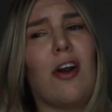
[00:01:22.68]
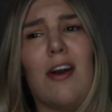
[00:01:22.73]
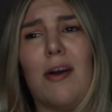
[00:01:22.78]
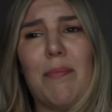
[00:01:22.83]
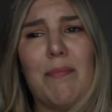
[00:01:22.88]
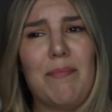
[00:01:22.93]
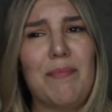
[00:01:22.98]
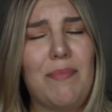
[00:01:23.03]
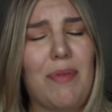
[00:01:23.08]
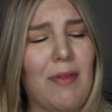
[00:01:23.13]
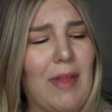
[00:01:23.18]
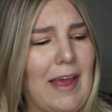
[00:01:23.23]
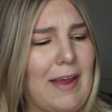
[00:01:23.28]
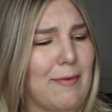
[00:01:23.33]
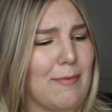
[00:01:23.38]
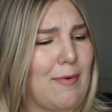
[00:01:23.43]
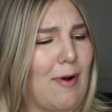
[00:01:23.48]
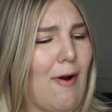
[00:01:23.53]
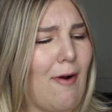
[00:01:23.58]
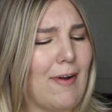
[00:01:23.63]
are
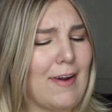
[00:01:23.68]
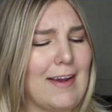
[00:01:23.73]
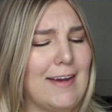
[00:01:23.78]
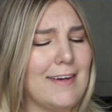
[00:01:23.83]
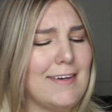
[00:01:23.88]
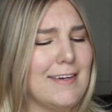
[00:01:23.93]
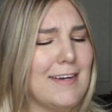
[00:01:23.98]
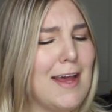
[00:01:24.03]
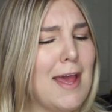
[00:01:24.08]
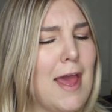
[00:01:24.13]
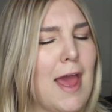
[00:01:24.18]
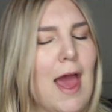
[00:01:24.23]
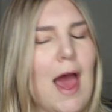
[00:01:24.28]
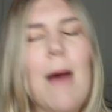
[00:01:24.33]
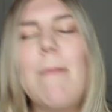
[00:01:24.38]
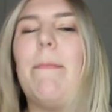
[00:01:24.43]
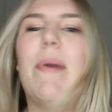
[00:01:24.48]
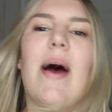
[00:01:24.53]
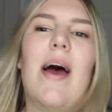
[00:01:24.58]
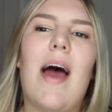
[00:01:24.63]
like wrong.
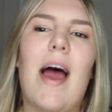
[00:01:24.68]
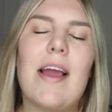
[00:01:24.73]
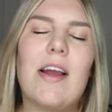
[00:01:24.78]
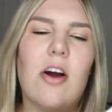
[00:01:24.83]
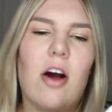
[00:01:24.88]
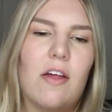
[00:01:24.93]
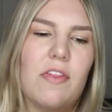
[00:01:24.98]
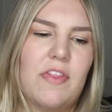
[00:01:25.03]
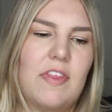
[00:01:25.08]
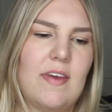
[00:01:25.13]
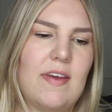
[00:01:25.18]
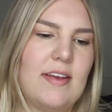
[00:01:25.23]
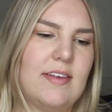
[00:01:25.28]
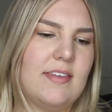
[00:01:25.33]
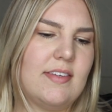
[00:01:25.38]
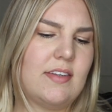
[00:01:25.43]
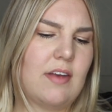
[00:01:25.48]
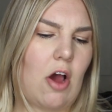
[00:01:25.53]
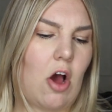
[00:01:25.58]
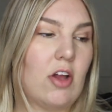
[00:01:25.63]
But I got
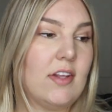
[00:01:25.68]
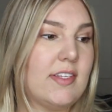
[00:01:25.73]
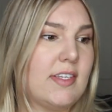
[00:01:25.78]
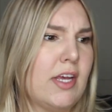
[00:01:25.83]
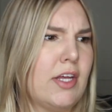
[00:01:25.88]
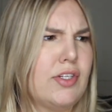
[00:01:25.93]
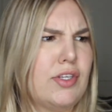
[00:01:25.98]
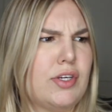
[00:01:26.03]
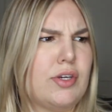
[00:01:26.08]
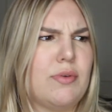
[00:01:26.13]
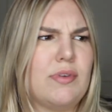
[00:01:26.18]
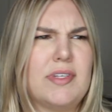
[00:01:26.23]
this on sale too.